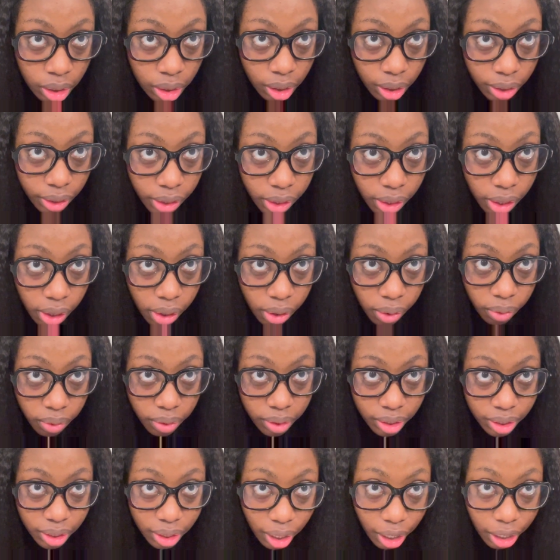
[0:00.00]
you know,
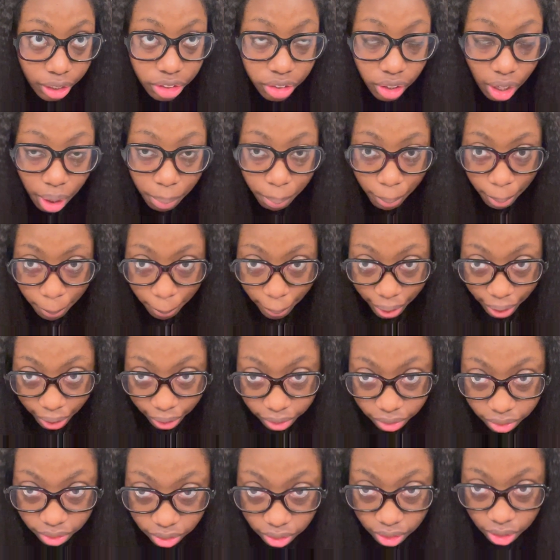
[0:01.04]
I tried my
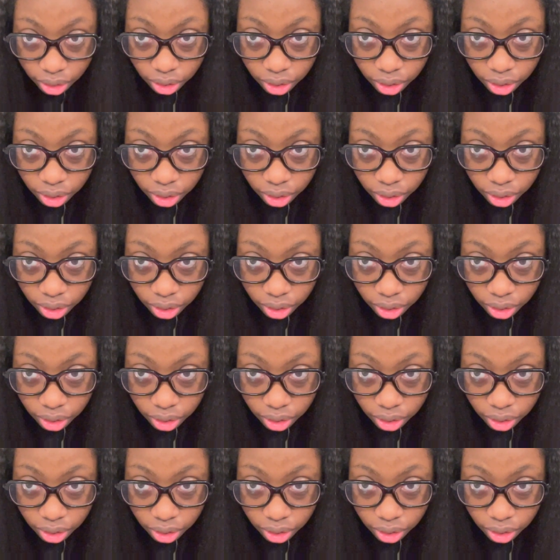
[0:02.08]
best.